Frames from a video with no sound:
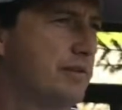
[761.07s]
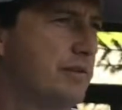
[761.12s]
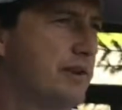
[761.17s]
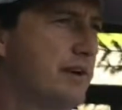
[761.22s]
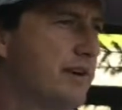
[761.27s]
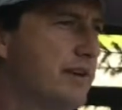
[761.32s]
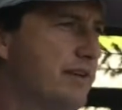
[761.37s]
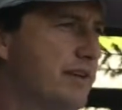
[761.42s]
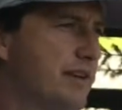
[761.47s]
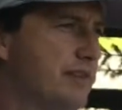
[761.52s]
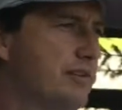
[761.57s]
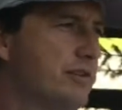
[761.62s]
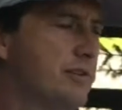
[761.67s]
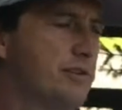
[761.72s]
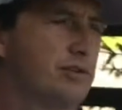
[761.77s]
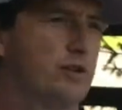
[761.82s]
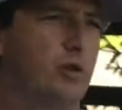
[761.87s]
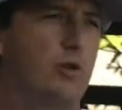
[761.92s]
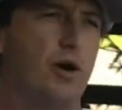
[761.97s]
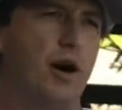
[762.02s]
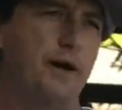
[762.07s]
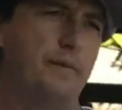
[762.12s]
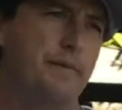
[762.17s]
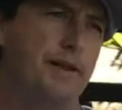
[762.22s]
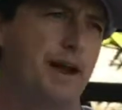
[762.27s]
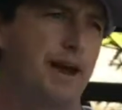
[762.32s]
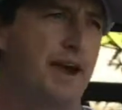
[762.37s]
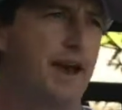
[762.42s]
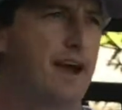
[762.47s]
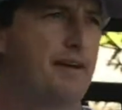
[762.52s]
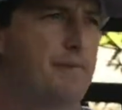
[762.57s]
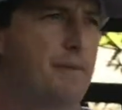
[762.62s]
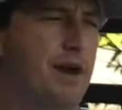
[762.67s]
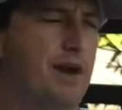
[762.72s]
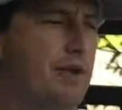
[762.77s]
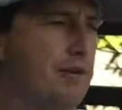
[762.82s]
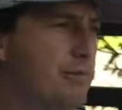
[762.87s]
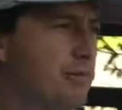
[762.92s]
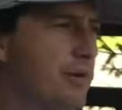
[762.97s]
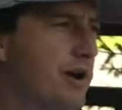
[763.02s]
Yeah, that's so. I mean, I have
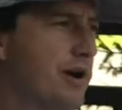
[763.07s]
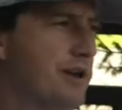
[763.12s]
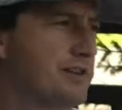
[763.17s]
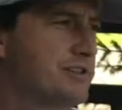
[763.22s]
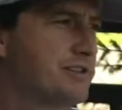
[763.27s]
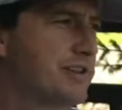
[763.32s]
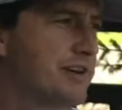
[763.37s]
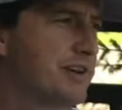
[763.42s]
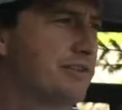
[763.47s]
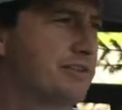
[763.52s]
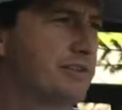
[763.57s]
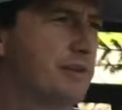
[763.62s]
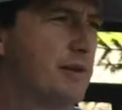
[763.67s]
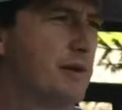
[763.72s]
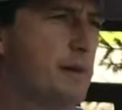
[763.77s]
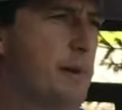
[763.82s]
my own projects,